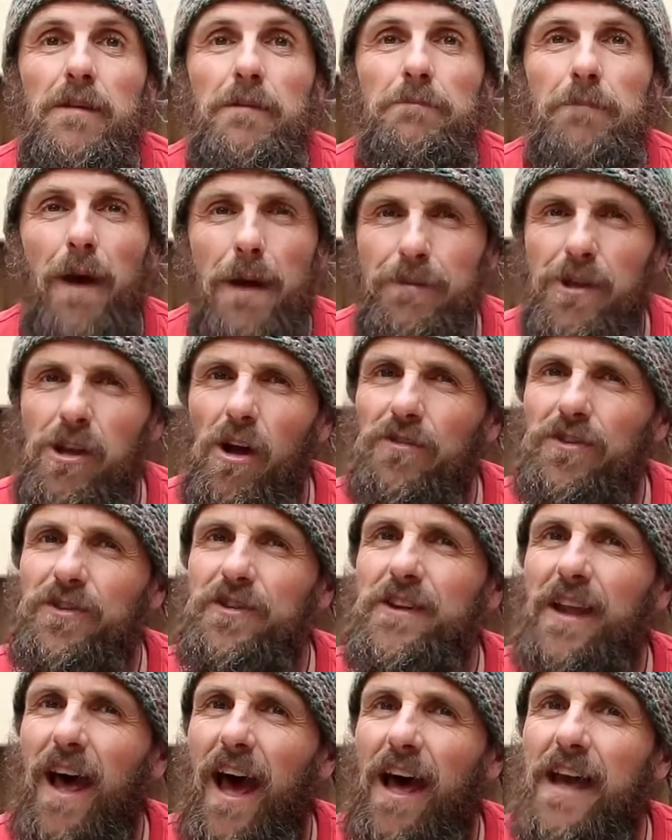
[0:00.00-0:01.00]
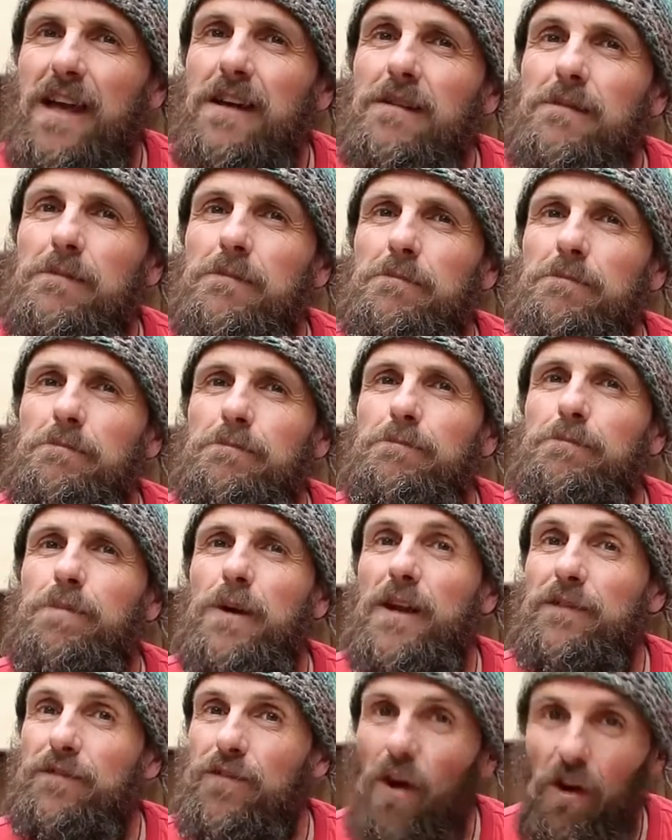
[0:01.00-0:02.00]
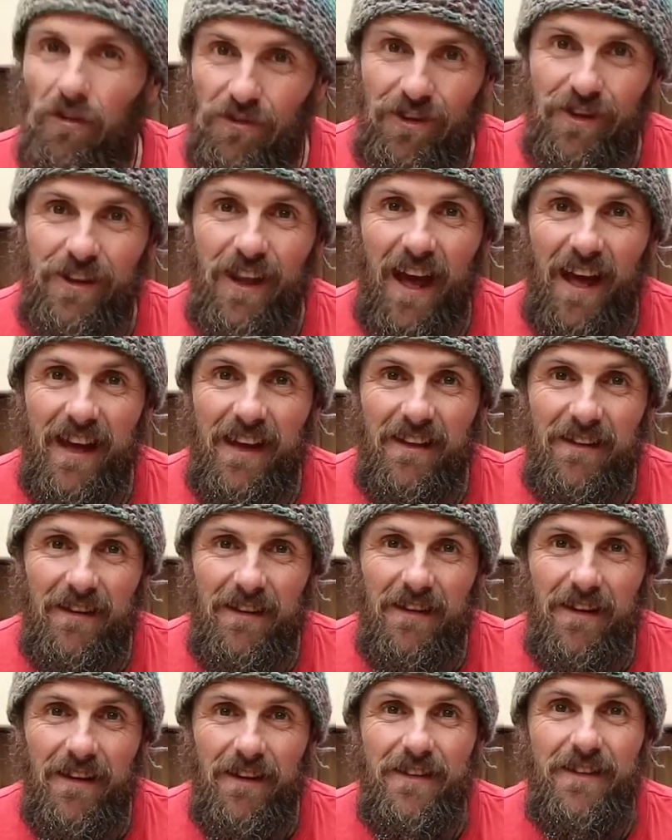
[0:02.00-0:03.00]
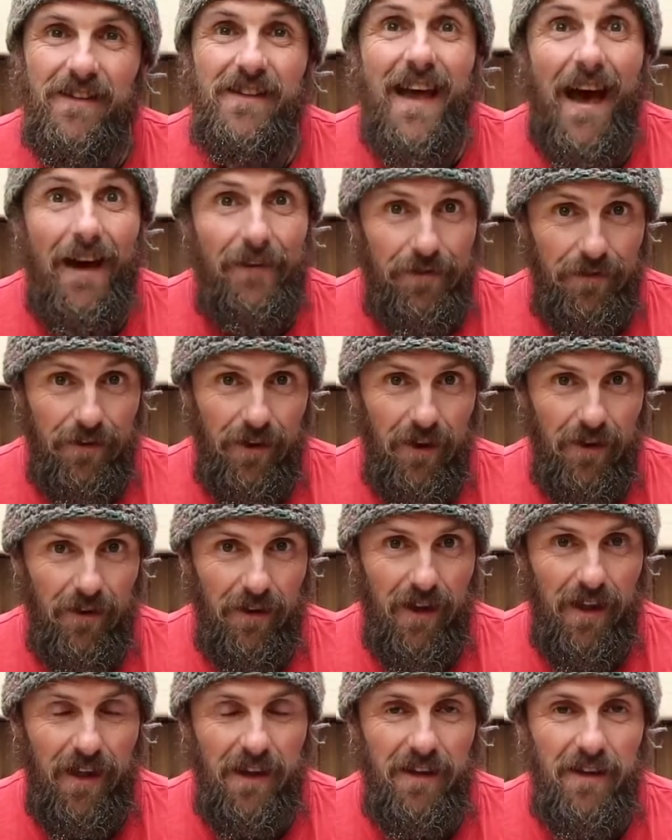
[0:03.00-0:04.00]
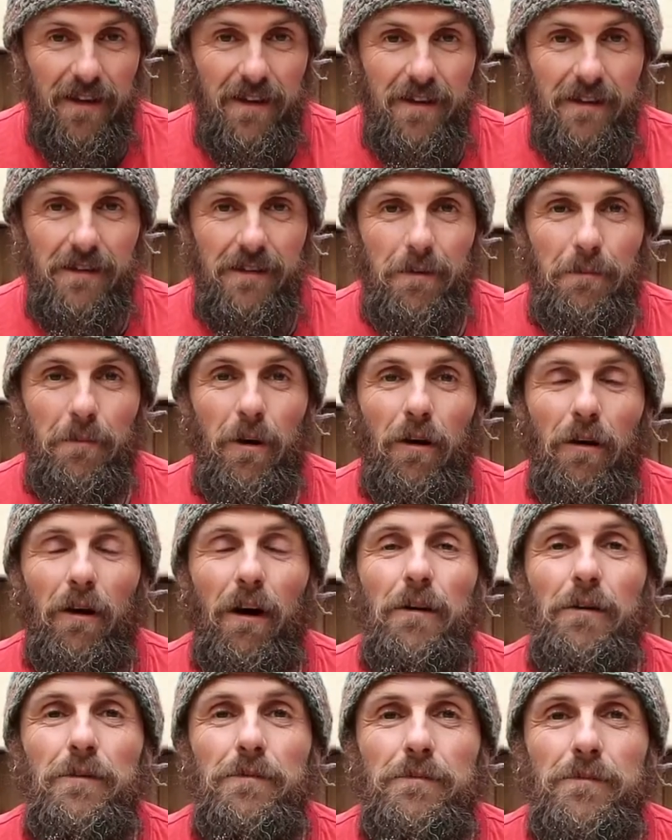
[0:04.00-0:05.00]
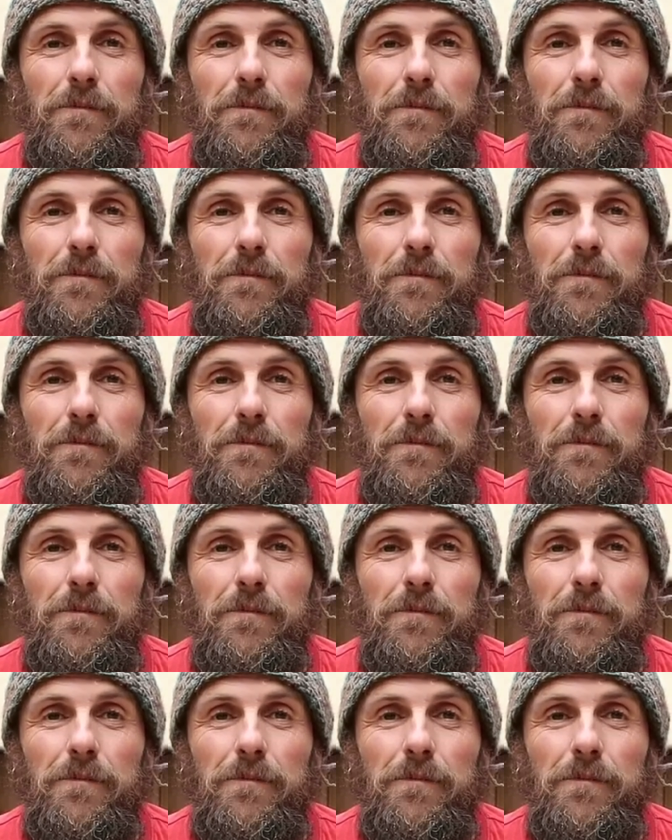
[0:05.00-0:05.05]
Maybe not today, but if not today, definitely tomorrow.